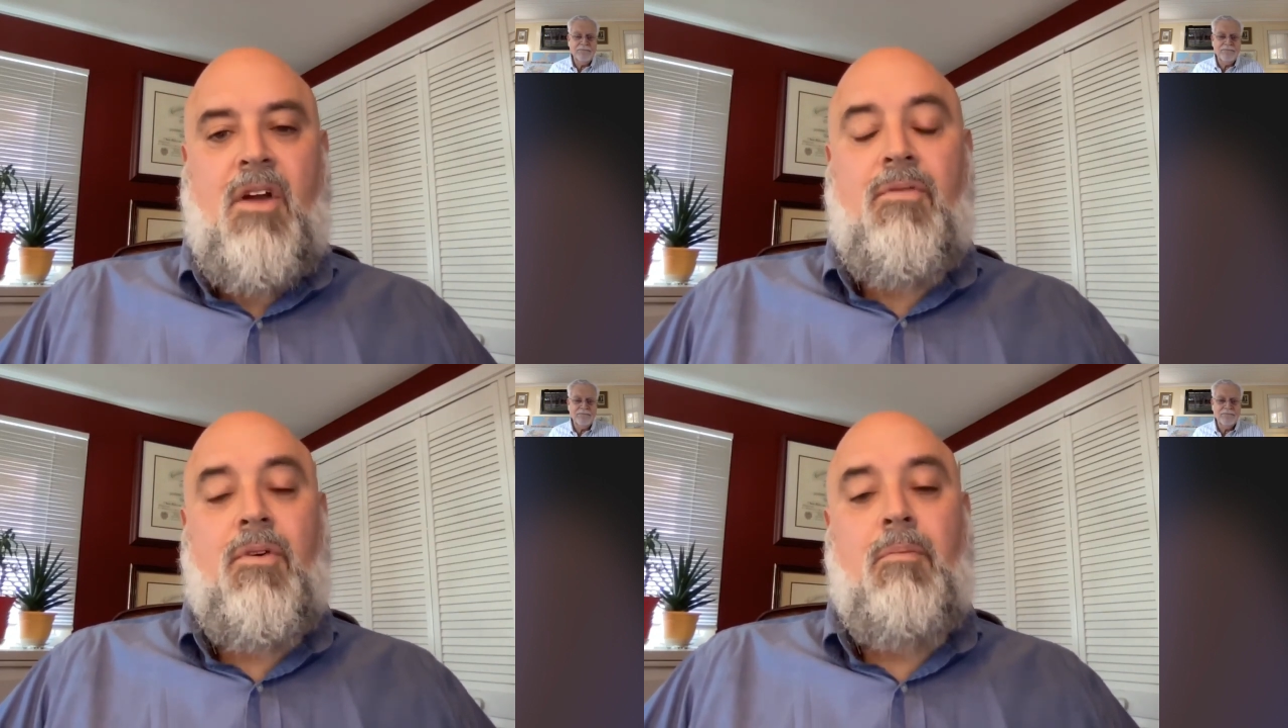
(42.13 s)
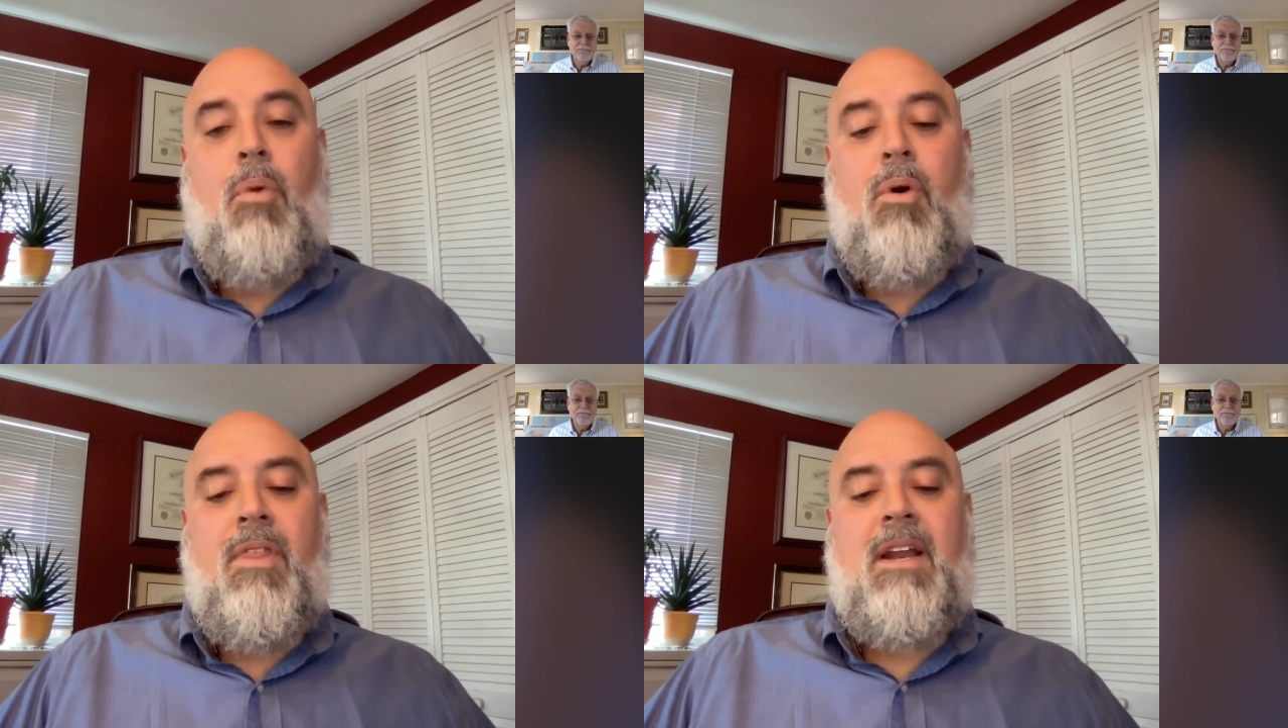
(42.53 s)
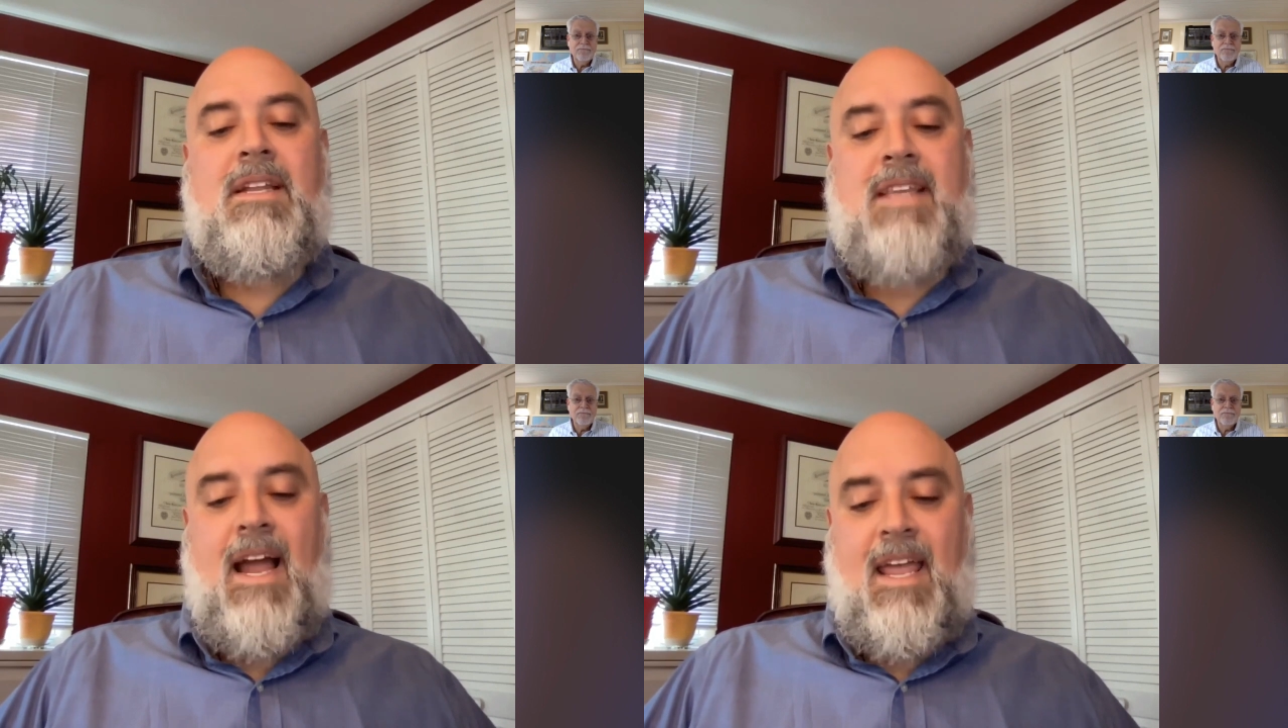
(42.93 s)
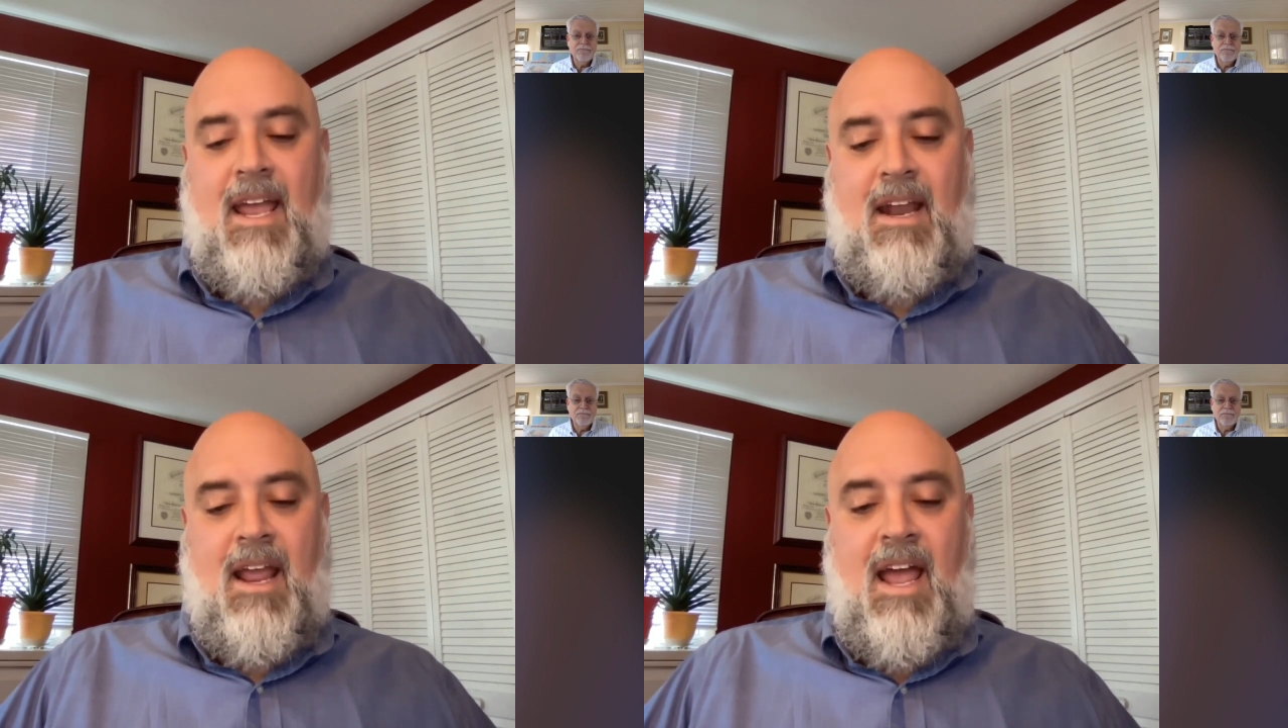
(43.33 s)
for more than a
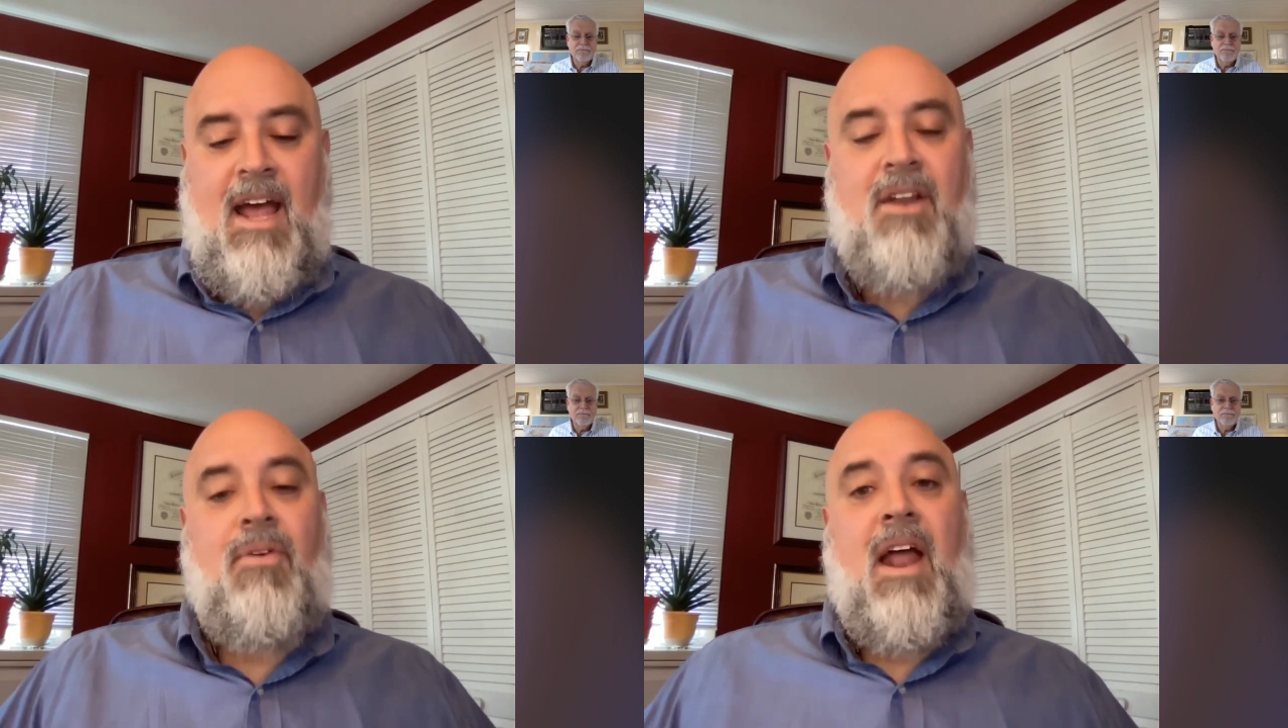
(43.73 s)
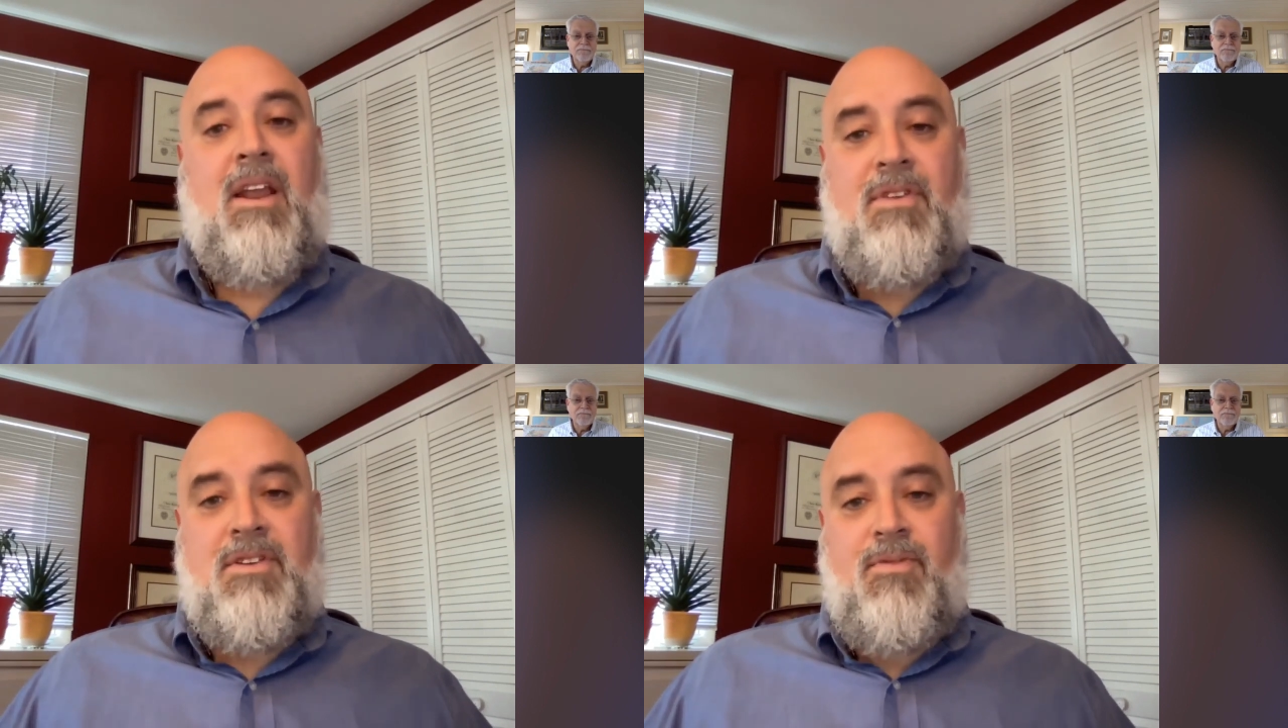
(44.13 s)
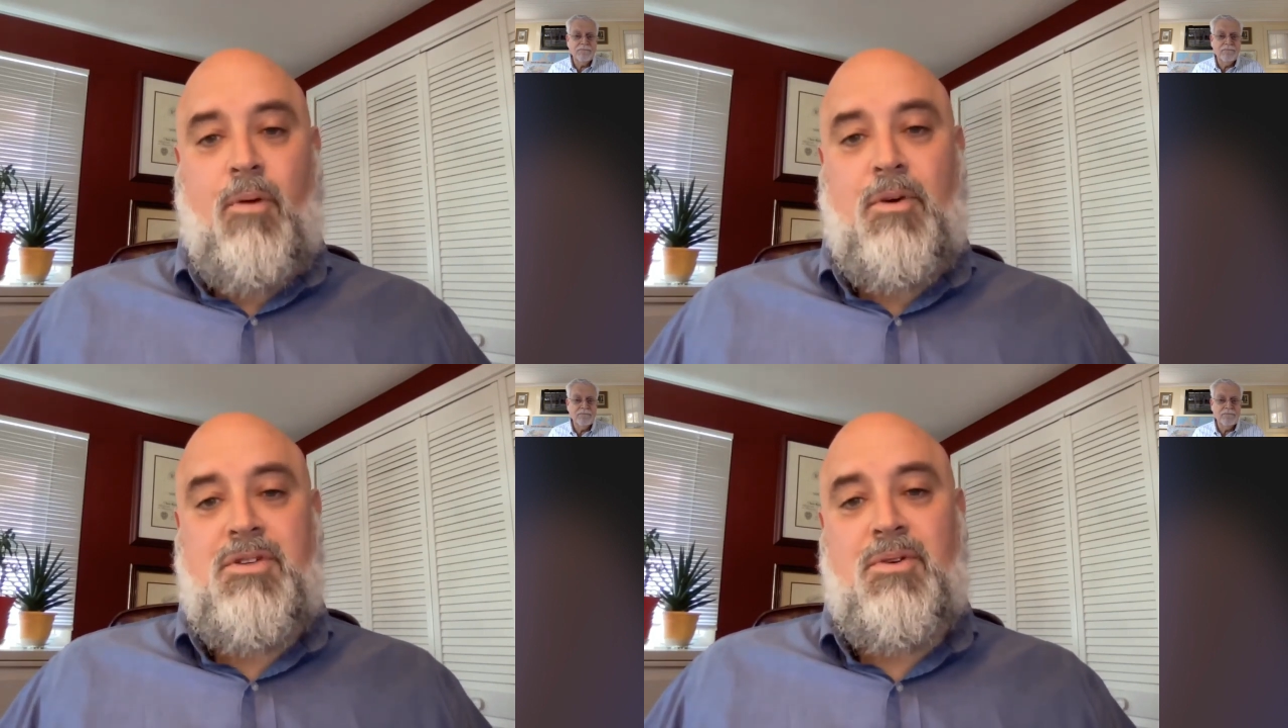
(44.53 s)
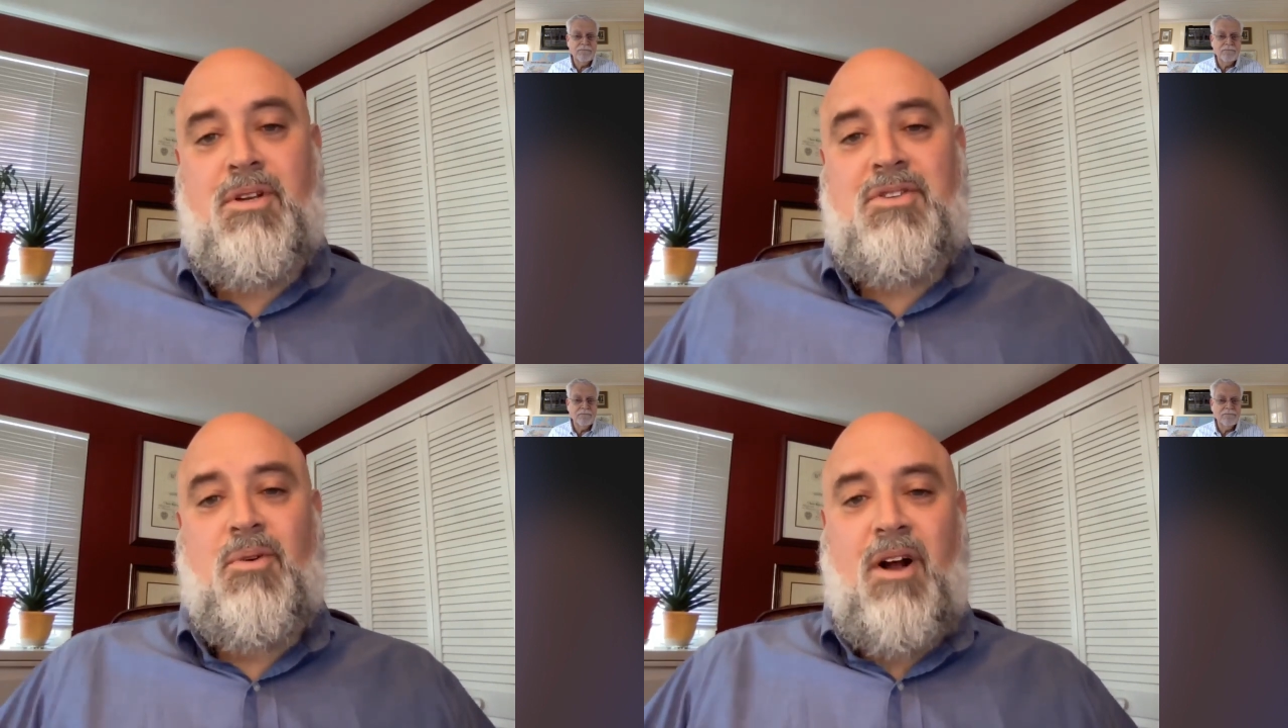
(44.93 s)
decade. And if any of his former
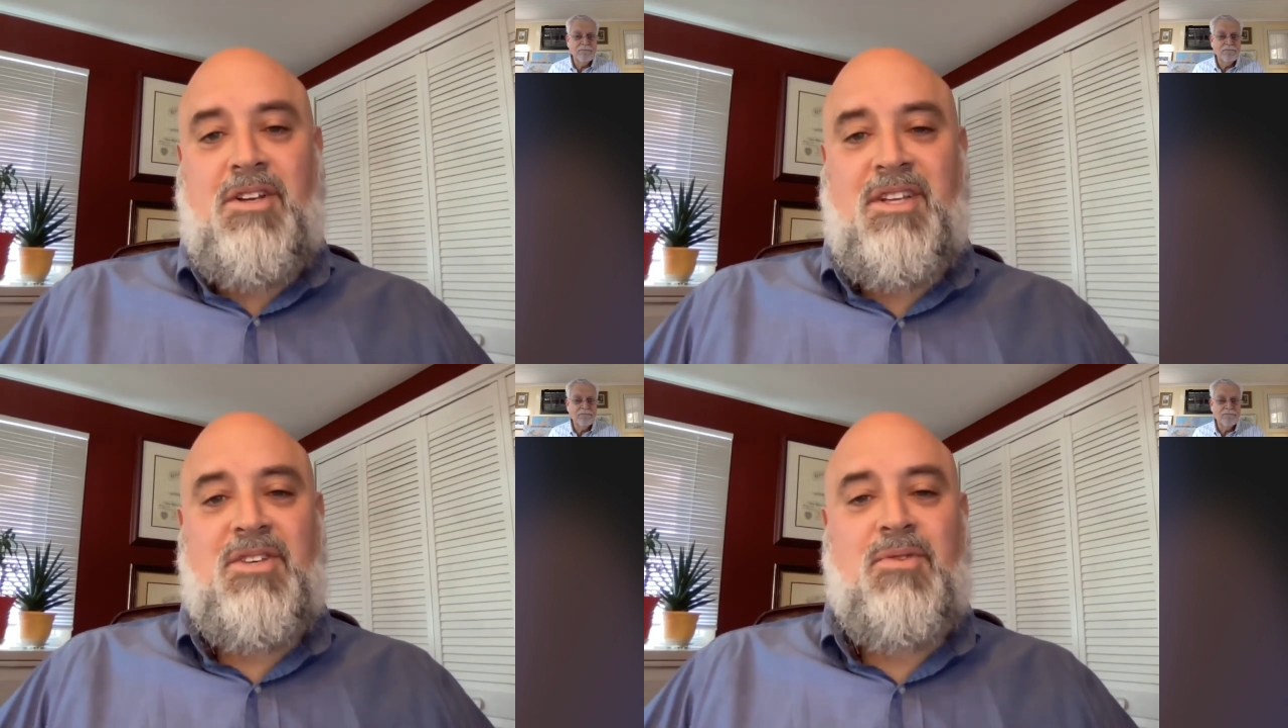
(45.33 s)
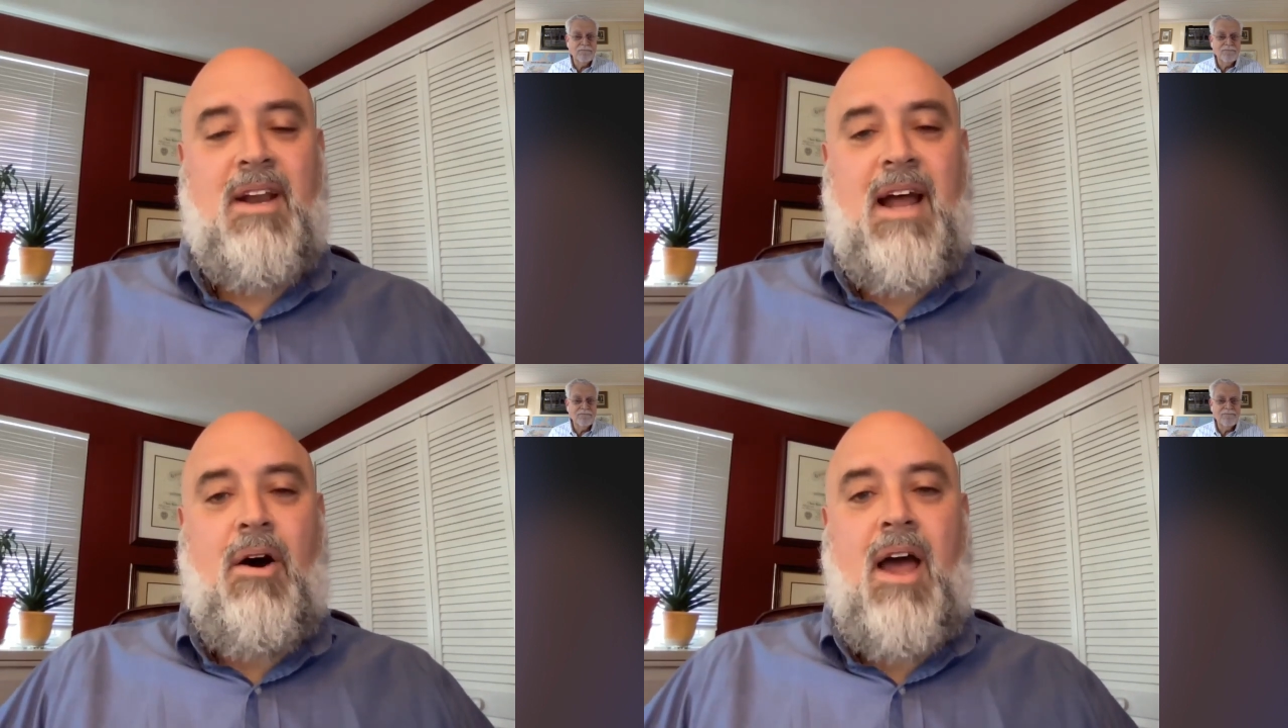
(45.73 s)
students are watching this right now,